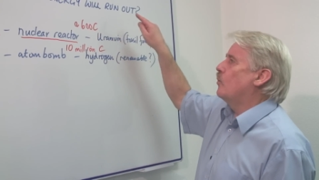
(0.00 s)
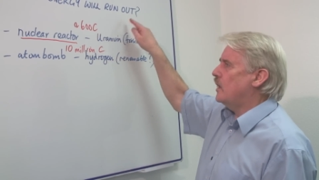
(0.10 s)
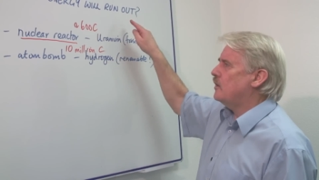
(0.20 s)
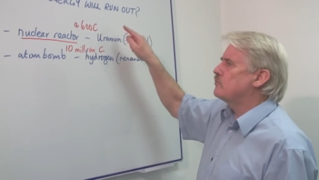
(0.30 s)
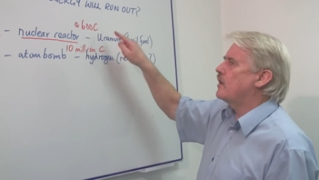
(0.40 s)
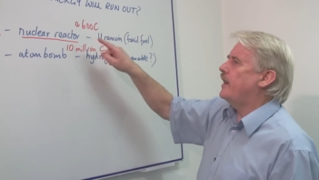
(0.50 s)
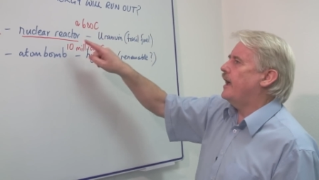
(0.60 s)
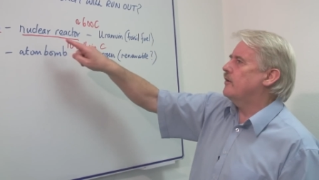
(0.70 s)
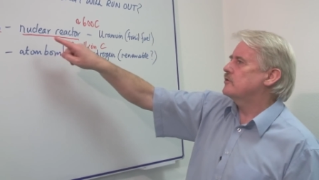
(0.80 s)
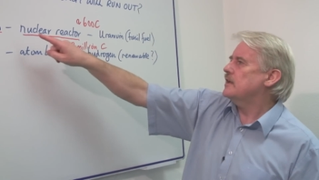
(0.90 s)
will run
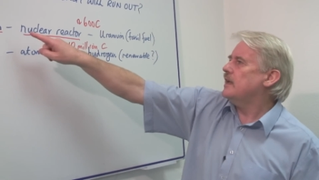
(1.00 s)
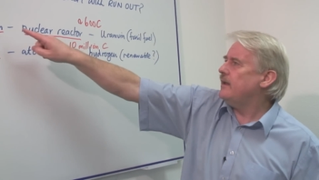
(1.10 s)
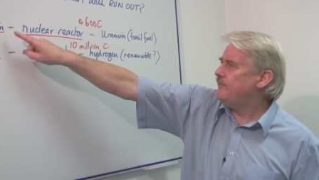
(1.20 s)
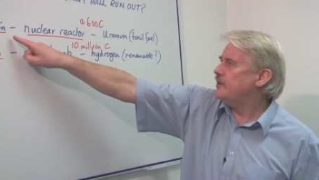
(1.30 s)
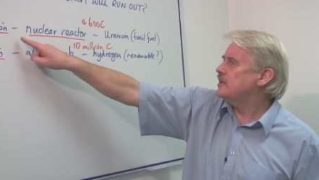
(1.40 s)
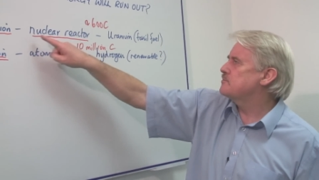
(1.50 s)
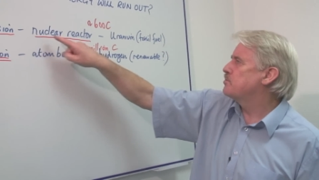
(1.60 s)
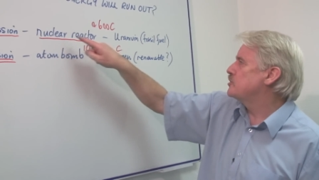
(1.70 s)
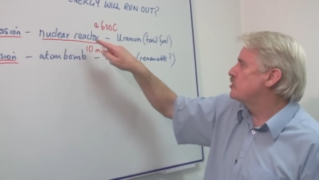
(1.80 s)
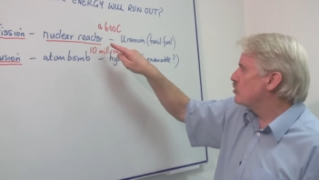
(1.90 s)
out if it is
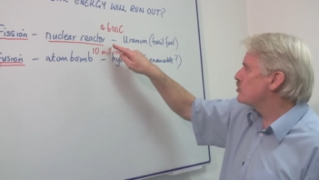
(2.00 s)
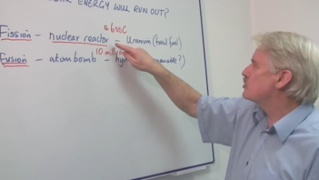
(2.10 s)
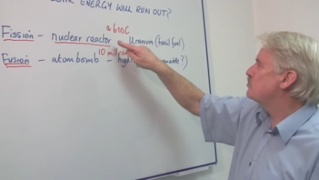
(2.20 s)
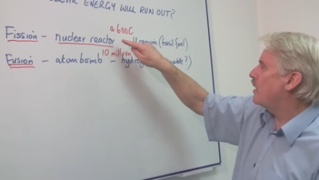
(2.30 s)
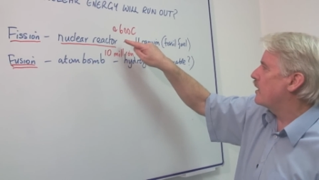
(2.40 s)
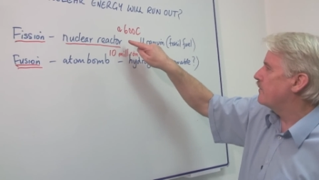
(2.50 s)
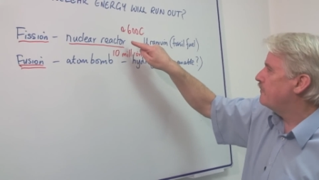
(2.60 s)
produced by a